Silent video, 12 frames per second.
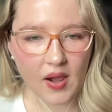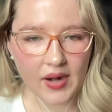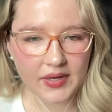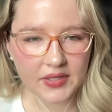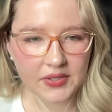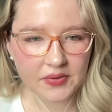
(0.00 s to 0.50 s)

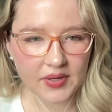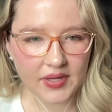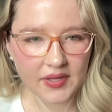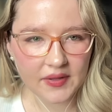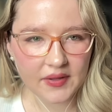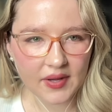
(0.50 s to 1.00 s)
I
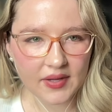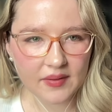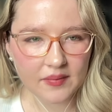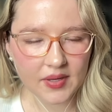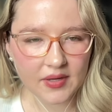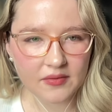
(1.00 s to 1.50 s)
agree.
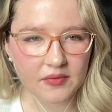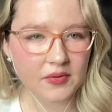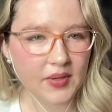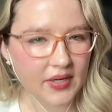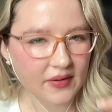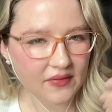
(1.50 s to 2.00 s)
I don't
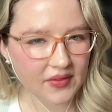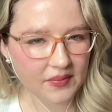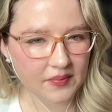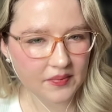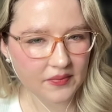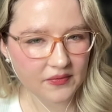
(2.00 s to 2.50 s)
quite have the
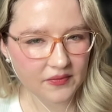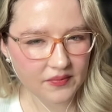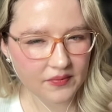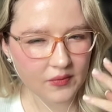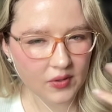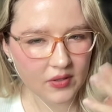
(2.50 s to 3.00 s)

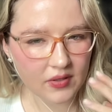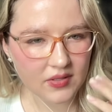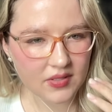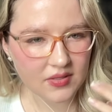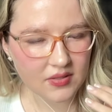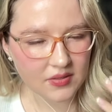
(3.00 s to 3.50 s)

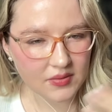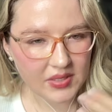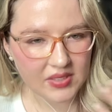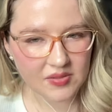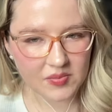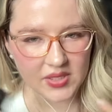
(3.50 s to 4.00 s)
words to
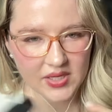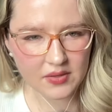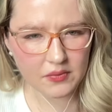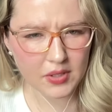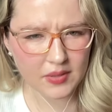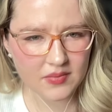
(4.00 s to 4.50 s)
explain
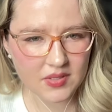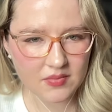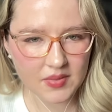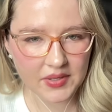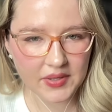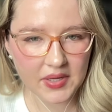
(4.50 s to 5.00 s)
what I'm
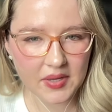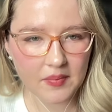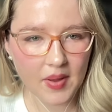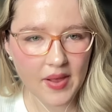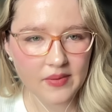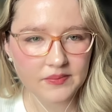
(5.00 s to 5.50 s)
smelling,
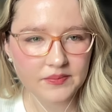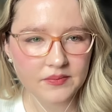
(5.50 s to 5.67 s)
but